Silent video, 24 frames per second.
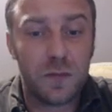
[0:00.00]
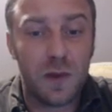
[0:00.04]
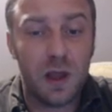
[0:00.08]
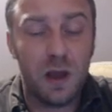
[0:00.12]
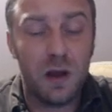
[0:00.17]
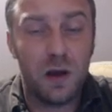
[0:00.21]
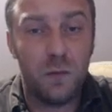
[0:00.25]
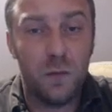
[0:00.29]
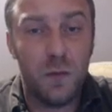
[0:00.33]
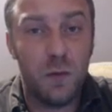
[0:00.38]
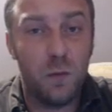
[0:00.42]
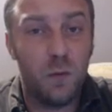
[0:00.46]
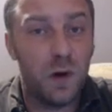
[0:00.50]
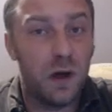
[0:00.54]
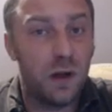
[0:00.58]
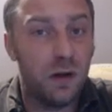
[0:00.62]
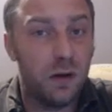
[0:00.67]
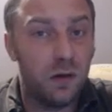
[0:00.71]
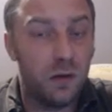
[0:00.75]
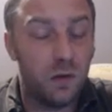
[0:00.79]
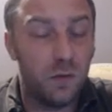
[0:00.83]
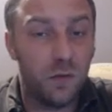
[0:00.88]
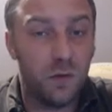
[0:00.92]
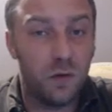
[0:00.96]
uh, meanwhile,
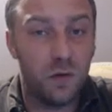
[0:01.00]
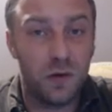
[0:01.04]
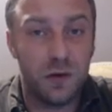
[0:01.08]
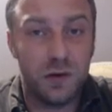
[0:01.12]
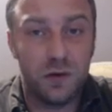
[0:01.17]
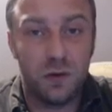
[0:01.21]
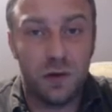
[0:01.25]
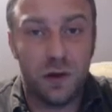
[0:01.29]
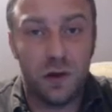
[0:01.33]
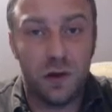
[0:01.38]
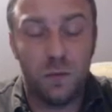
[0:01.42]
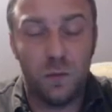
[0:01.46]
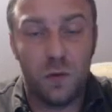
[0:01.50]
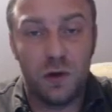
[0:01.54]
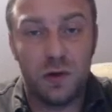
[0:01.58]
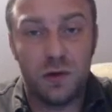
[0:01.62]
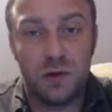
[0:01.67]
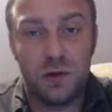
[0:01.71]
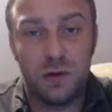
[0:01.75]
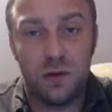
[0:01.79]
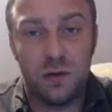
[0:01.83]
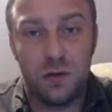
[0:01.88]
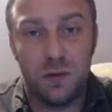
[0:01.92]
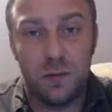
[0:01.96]
of course, you can
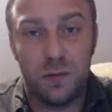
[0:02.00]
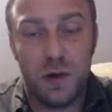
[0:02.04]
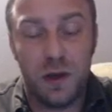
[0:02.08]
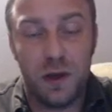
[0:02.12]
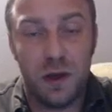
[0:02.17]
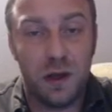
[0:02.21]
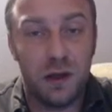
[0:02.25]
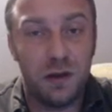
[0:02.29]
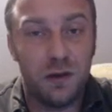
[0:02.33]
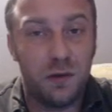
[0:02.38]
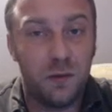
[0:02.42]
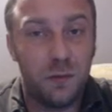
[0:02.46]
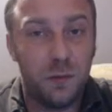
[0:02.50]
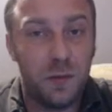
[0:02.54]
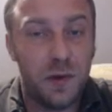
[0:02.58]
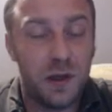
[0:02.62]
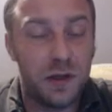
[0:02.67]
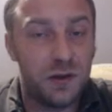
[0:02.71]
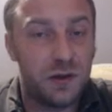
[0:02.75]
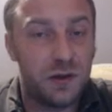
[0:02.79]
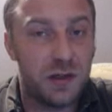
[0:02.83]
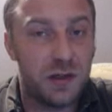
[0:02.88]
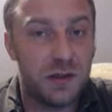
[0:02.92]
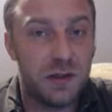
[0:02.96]
watch uh, my other
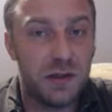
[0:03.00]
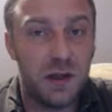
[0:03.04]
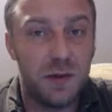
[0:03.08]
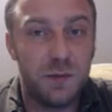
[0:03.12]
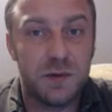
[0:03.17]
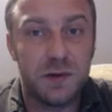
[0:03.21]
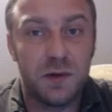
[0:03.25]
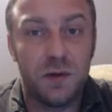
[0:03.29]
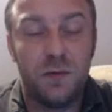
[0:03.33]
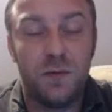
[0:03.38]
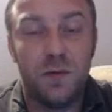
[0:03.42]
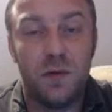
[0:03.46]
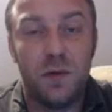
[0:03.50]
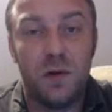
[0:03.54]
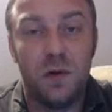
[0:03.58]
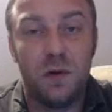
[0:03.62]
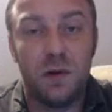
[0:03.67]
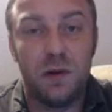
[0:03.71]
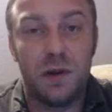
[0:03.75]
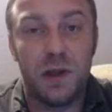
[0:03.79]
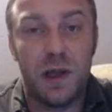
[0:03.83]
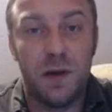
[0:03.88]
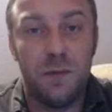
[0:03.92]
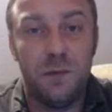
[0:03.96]
best games of all
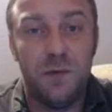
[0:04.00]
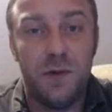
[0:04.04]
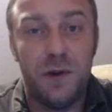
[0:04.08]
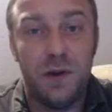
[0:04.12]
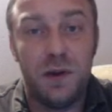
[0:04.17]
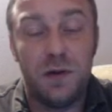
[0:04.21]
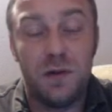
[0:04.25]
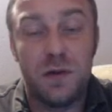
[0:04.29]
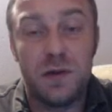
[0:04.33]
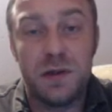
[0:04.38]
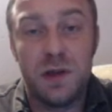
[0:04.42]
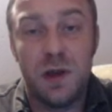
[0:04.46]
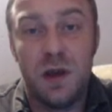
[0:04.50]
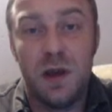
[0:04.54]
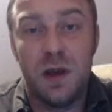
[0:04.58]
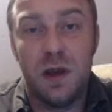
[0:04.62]
time videos,